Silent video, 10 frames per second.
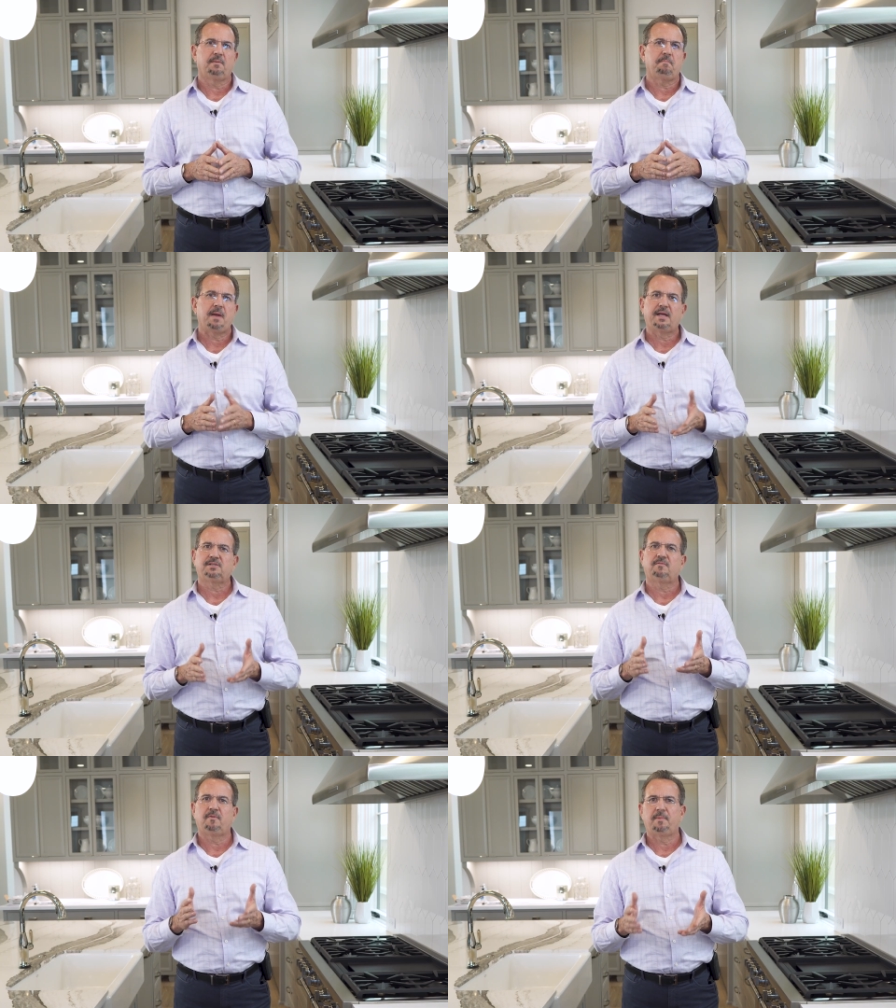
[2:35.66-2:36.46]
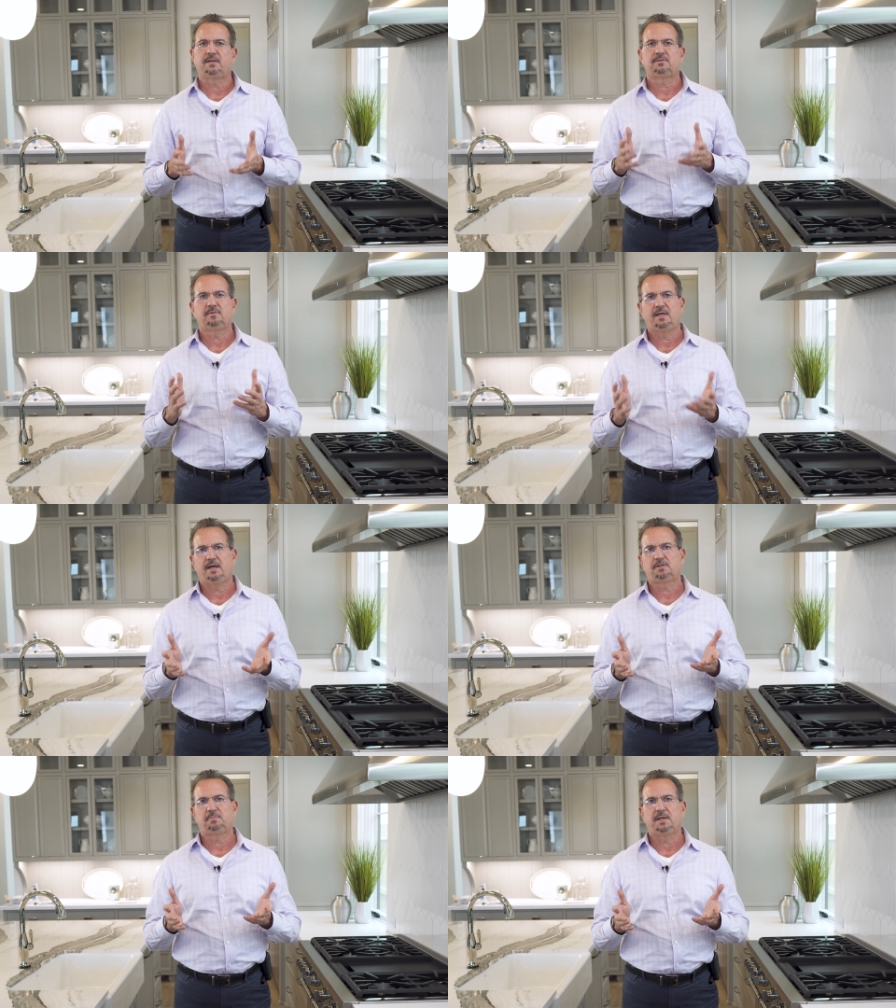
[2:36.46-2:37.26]
and massive amounts of
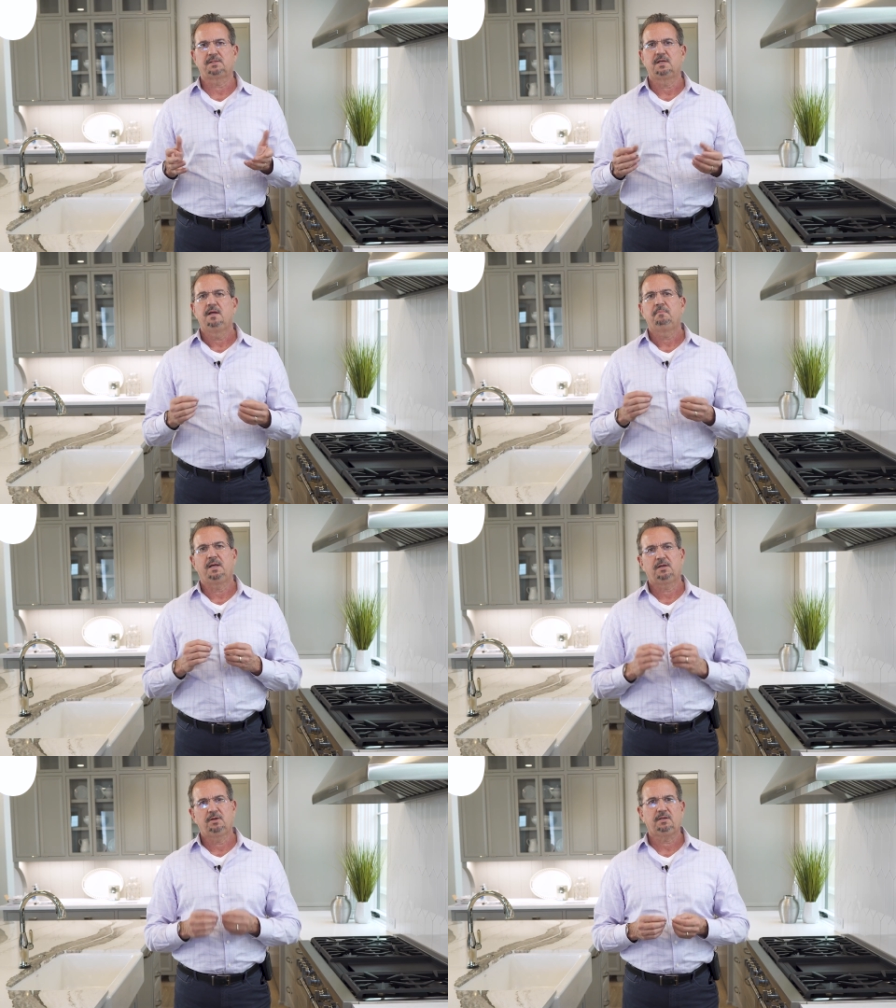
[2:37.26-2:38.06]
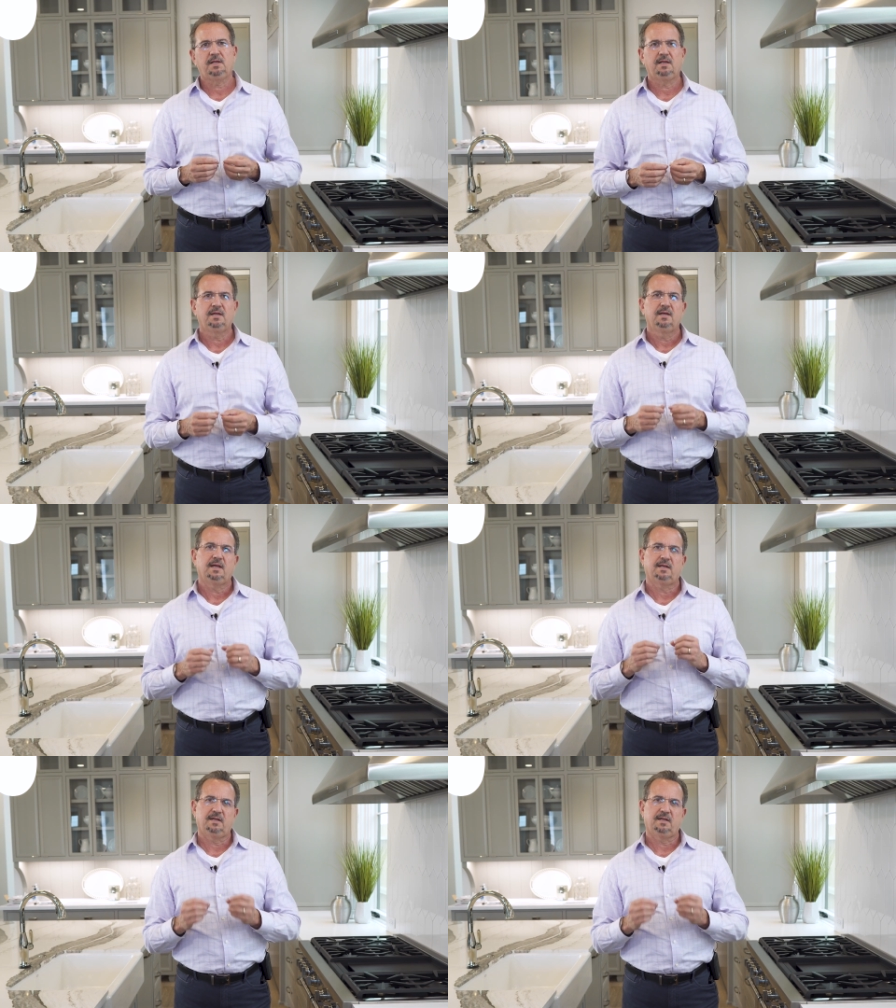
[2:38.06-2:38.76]
counter space make cooking and